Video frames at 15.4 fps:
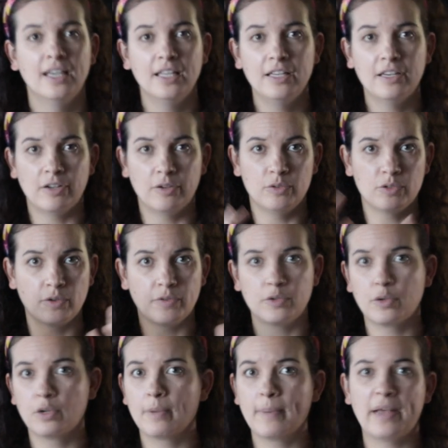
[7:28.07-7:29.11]
Sort
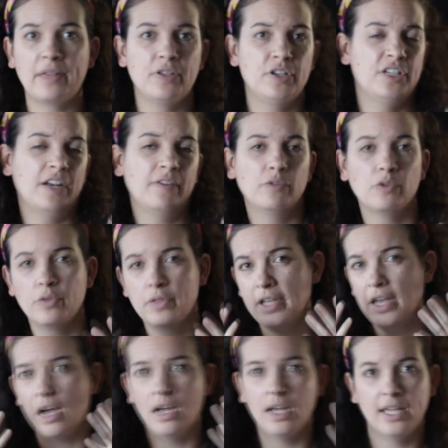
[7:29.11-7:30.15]
of talking about the general,
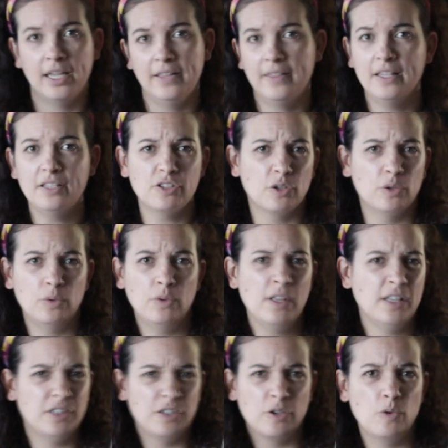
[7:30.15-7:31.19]
the eye. That's
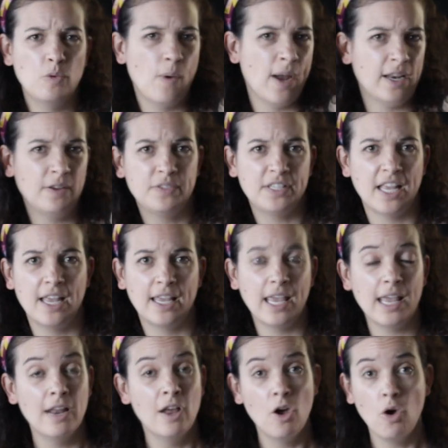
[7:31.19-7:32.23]
cool, that's a cool way of
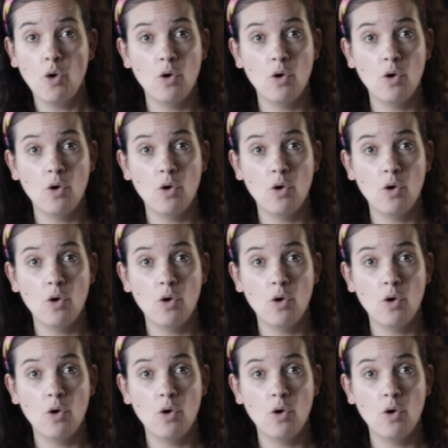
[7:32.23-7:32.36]
saying it.